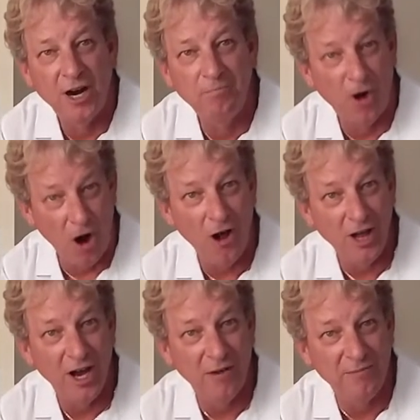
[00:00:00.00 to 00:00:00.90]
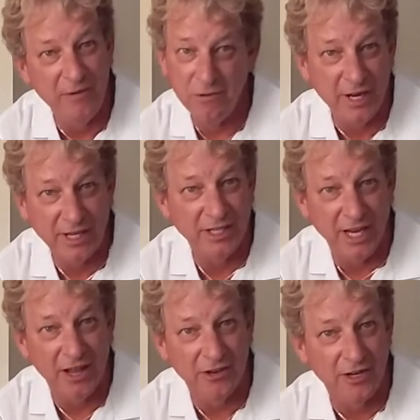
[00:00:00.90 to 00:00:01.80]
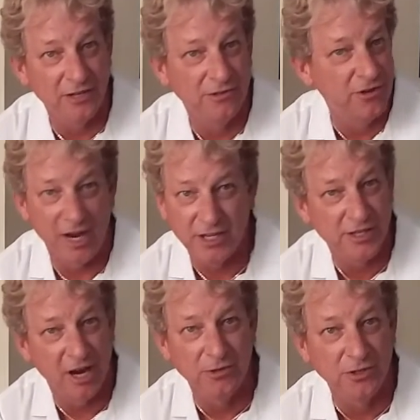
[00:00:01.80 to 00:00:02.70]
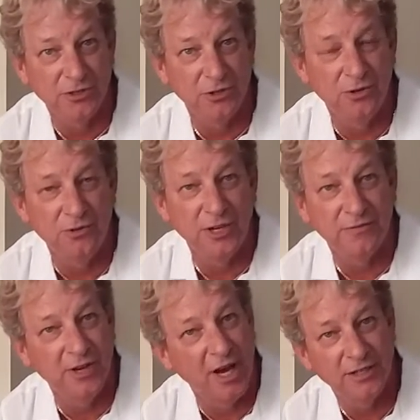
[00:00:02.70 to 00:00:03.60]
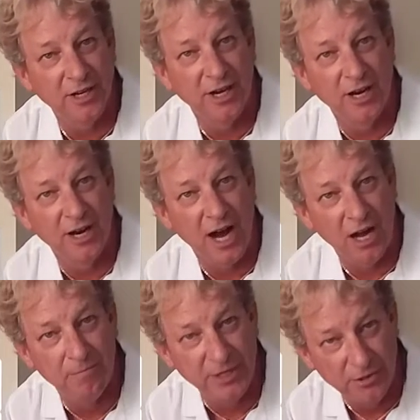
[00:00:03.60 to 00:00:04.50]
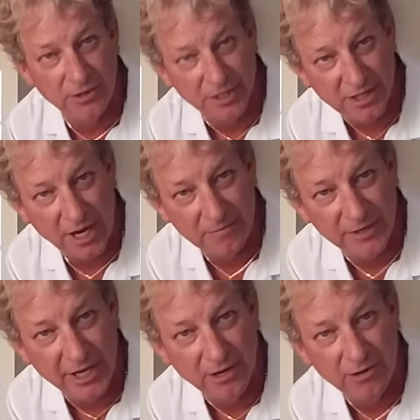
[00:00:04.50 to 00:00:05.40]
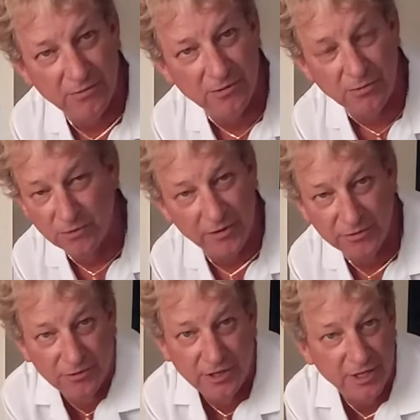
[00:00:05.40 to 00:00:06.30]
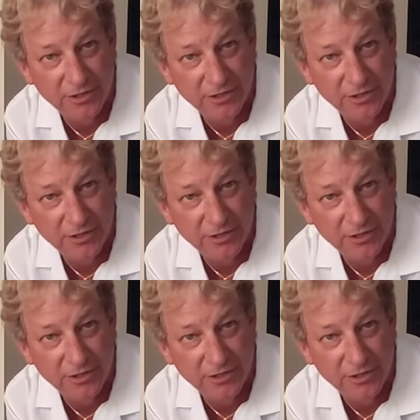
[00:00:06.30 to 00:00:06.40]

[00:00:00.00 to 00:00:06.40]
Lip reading: Paul, maybe we can get together and try this out real soon. If not, I'll be doing a setup video and we'll run through the